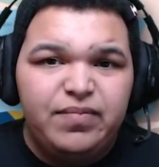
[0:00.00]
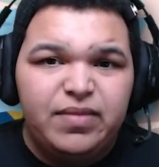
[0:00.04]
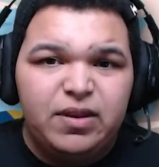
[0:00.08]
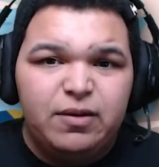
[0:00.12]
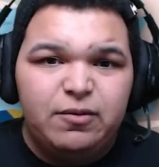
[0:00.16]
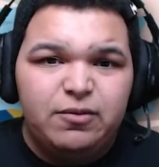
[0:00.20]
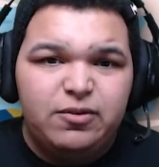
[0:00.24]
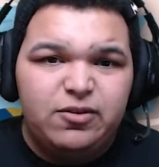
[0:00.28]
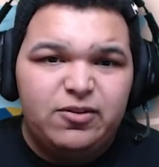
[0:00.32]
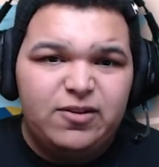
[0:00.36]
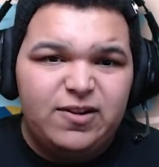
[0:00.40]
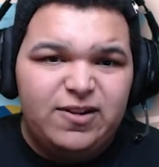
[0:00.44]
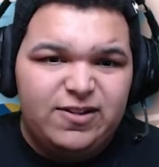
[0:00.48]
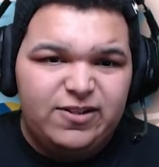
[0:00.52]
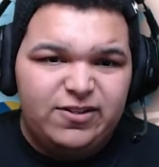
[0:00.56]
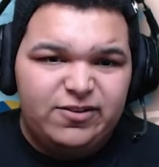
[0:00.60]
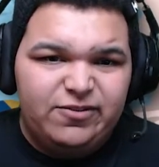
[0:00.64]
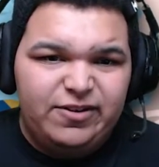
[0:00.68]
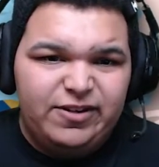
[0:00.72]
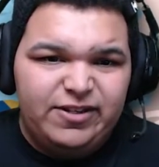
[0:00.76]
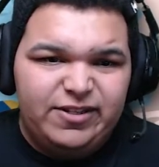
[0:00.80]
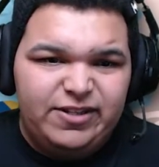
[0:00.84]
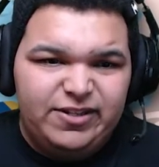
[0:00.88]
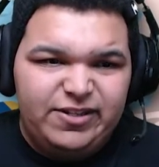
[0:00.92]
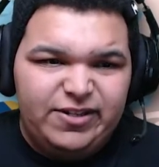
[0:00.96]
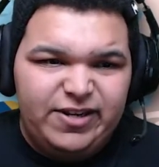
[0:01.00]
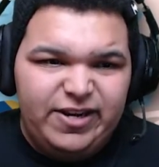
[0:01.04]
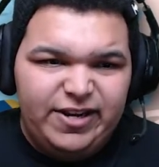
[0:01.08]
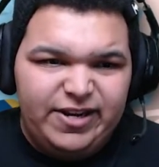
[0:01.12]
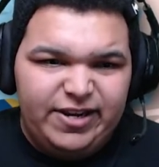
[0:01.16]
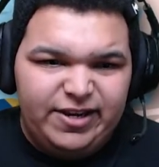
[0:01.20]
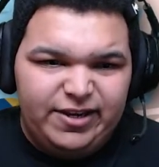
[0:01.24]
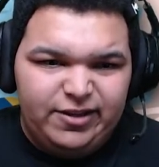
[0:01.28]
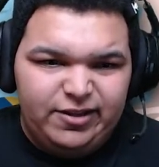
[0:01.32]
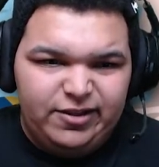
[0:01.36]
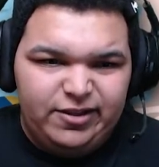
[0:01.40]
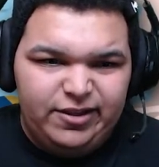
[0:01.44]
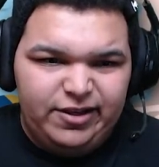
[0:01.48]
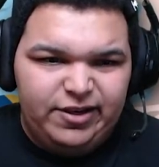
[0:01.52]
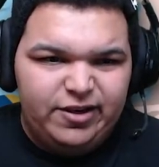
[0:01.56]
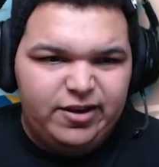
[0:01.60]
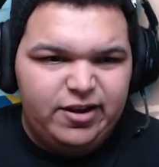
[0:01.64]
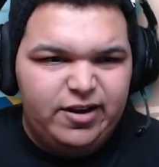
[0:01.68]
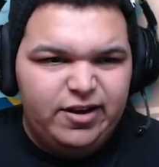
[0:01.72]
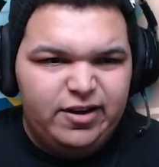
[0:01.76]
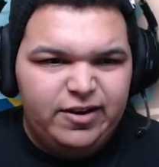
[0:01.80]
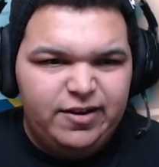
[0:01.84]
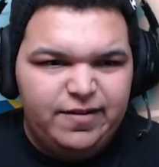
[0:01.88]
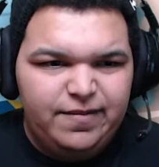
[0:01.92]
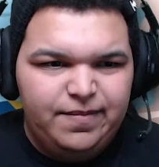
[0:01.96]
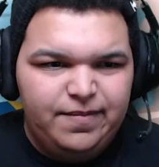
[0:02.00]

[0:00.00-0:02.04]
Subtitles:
What's with all this crazy shaking, Leon?